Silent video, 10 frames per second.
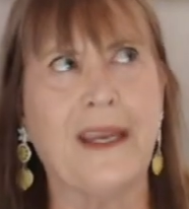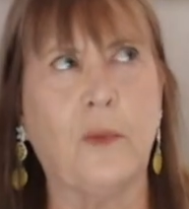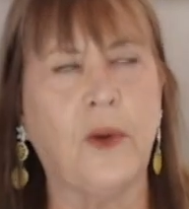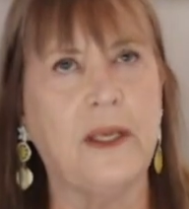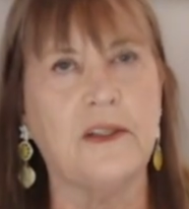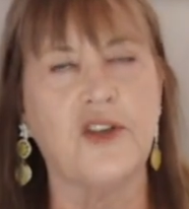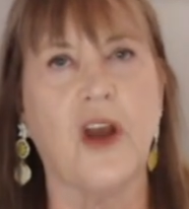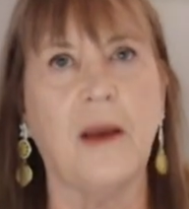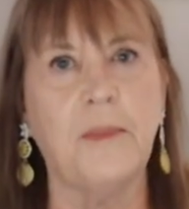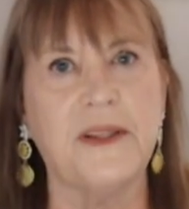real
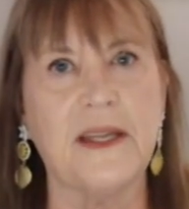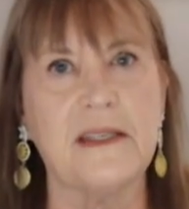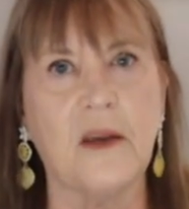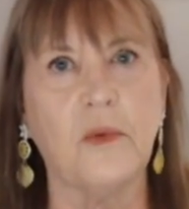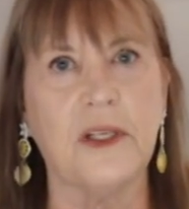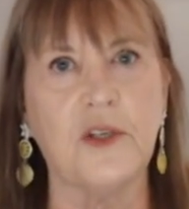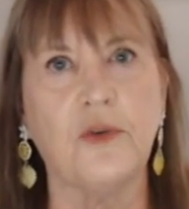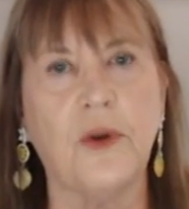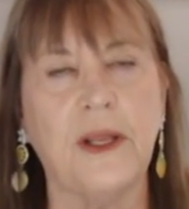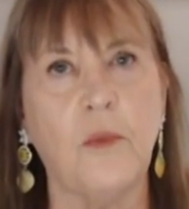job, but that's not really
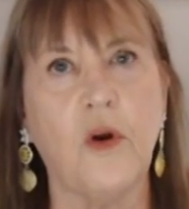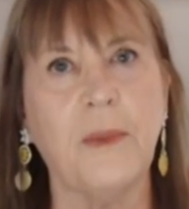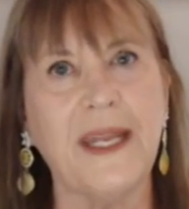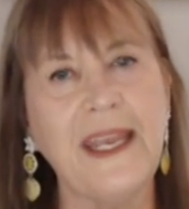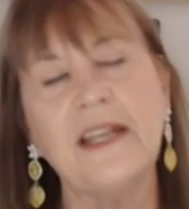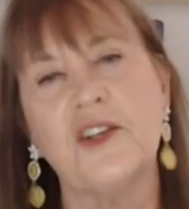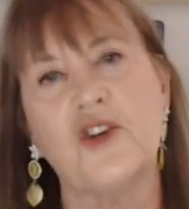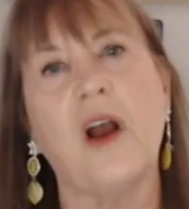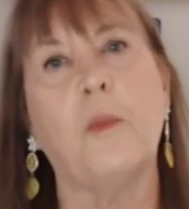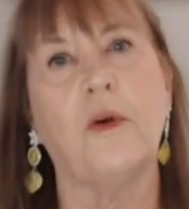true anymore. But he had a job